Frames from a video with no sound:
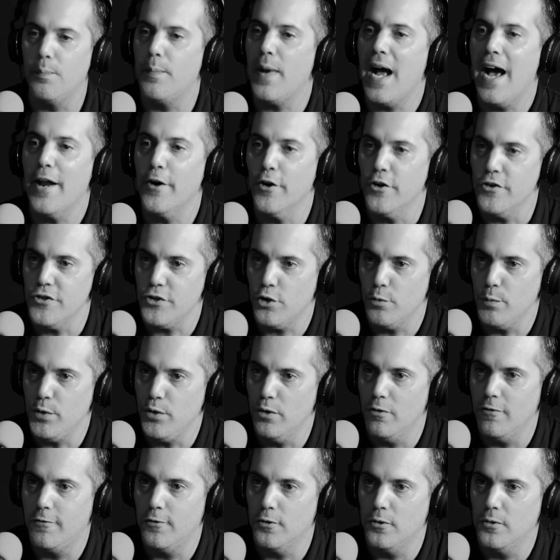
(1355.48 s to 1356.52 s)
patterns are
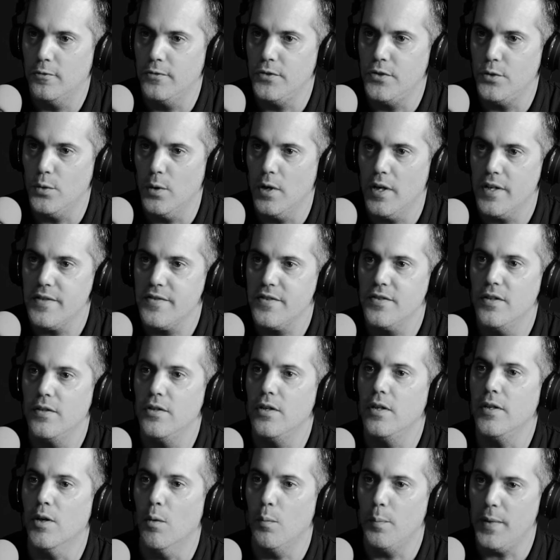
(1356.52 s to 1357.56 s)
beautiful to us,
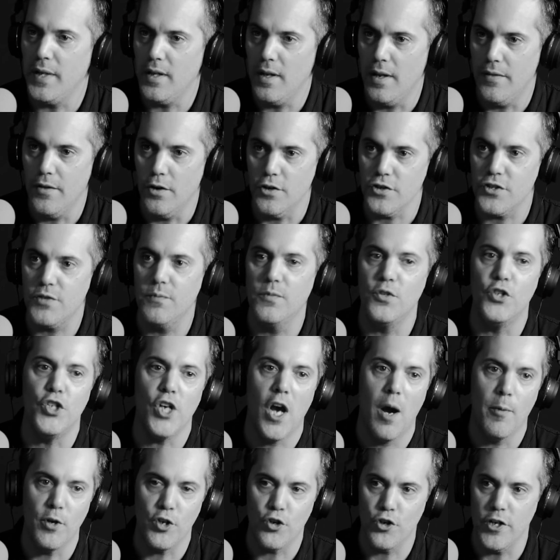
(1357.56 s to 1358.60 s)
and there's
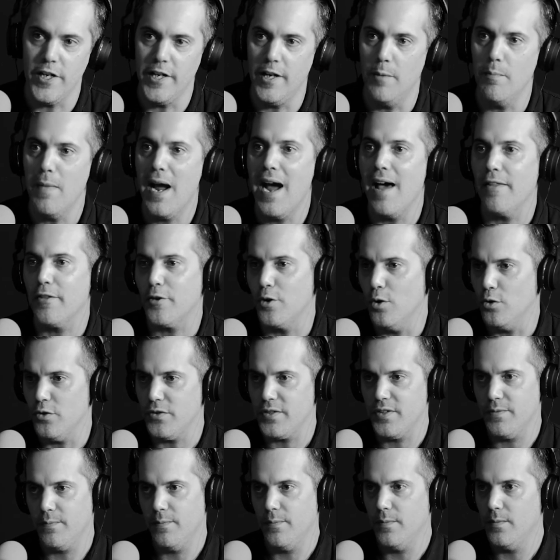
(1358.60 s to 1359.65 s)
geometry and math
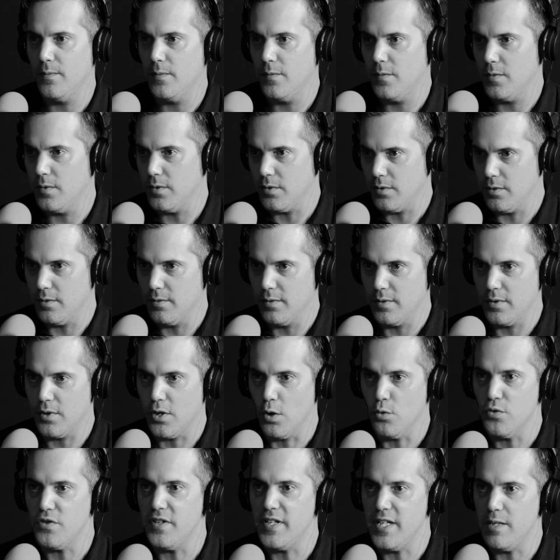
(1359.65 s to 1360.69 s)
goes
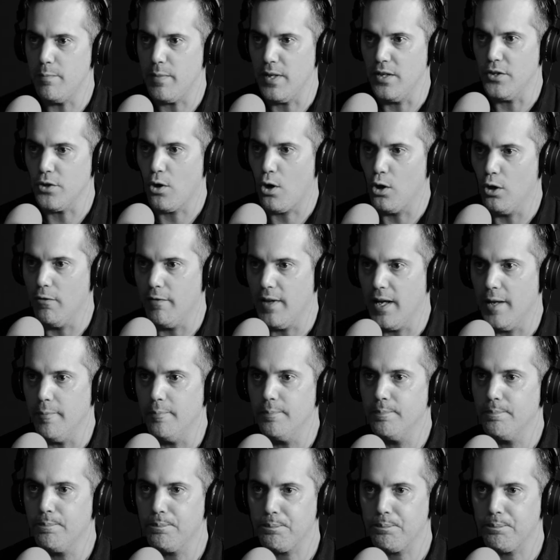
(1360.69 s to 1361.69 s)
deep into all of that.